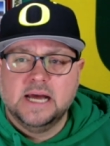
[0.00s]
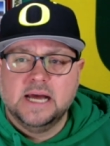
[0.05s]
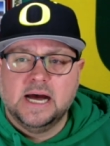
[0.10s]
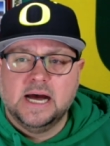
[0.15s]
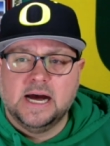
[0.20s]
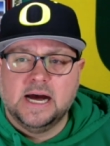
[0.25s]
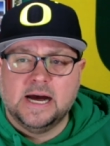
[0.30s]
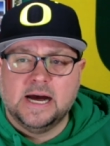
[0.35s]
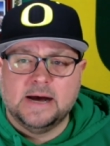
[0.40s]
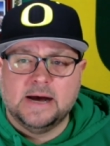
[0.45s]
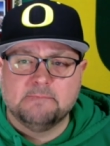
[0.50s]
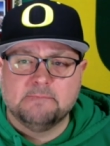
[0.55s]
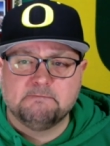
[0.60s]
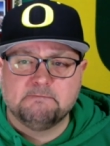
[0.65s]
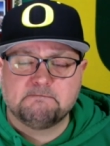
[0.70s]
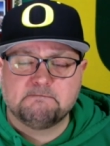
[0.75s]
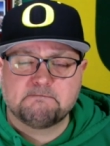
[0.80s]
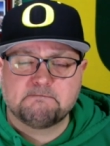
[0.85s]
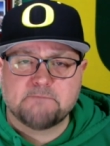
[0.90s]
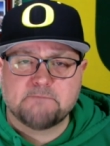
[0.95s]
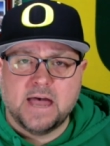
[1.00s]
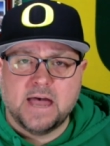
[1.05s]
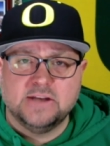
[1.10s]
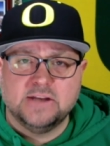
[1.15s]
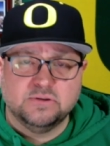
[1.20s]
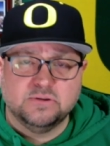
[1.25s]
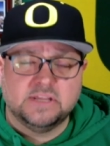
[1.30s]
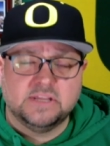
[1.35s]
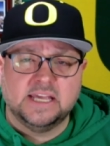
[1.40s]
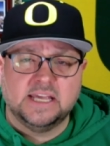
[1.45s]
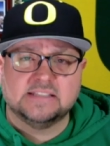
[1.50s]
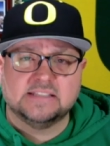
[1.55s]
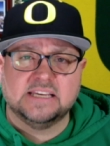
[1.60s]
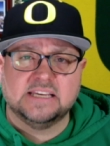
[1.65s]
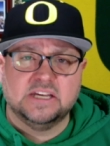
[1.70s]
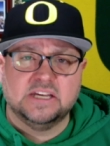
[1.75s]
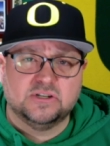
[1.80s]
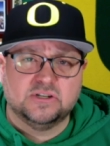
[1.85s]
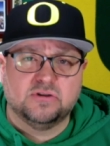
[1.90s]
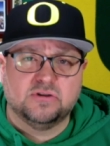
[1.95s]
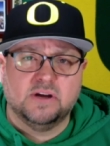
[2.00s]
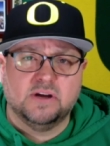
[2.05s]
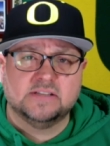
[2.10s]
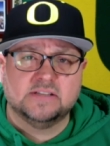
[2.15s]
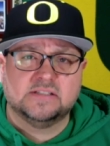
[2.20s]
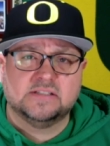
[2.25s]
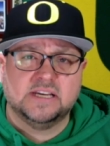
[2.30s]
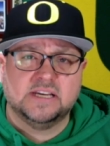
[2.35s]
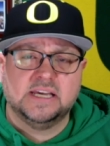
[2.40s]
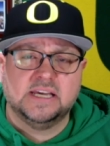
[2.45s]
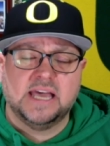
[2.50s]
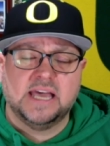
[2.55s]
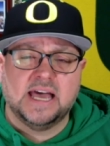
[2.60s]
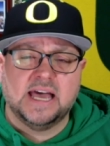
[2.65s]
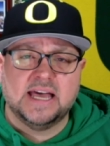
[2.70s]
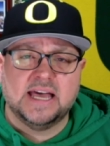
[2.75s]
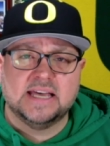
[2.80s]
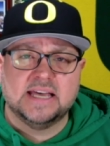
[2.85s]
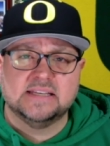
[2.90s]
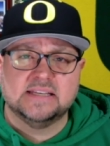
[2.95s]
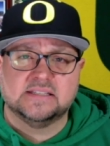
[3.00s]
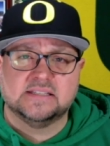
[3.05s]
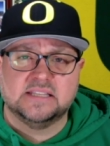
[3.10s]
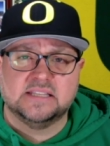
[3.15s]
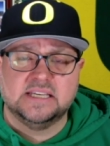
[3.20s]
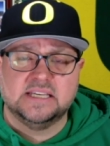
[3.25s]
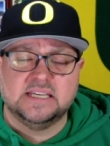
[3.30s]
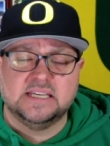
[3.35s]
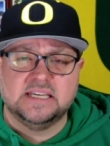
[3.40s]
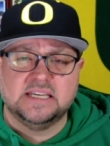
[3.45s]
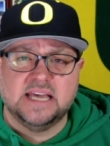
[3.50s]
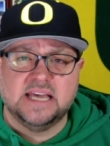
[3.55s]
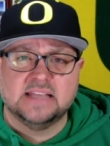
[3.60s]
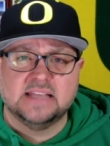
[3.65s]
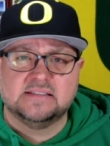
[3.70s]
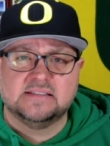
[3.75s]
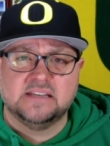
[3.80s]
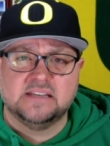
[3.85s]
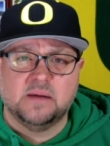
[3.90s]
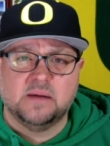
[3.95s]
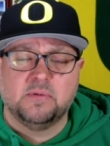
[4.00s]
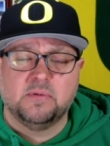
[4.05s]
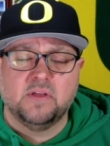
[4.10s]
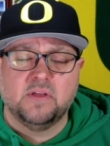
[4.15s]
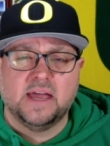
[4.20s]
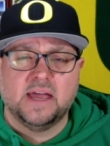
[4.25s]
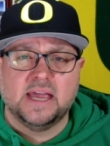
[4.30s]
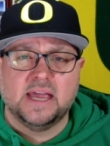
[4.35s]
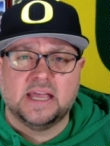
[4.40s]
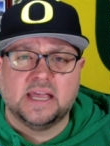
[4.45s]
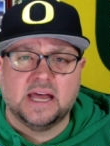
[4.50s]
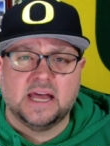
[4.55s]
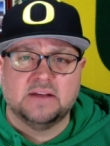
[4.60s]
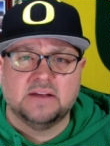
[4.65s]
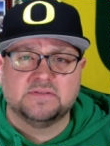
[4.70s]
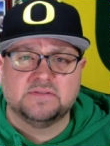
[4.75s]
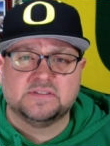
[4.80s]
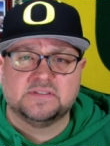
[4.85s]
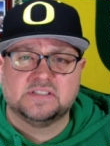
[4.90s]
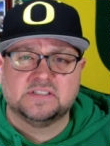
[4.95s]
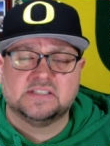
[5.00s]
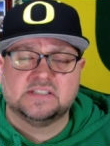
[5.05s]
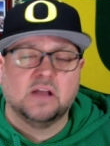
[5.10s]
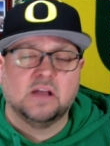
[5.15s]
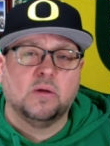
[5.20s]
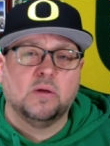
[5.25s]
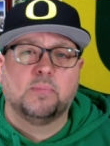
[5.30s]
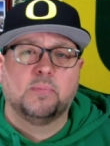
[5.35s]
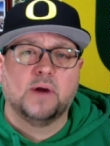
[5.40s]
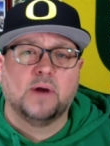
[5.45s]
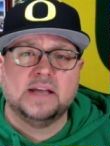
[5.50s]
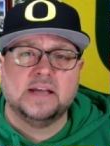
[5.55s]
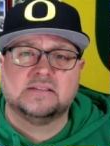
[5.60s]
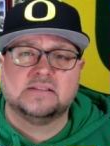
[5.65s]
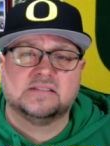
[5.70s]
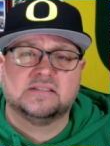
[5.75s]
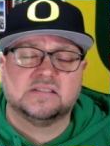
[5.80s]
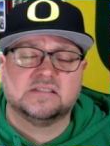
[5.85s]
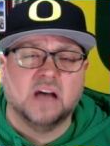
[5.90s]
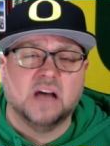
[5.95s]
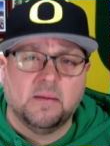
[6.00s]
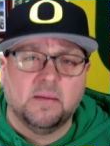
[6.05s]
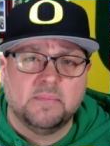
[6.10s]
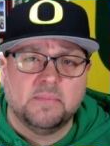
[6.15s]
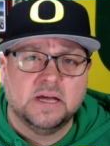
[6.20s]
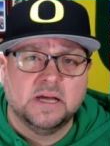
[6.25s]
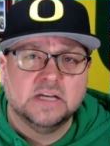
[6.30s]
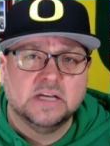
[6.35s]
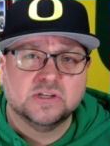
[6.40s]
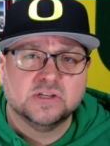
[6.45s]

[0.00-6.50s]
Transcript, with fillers: Um, I do think it's interesting as the NCAA kind of celebrates some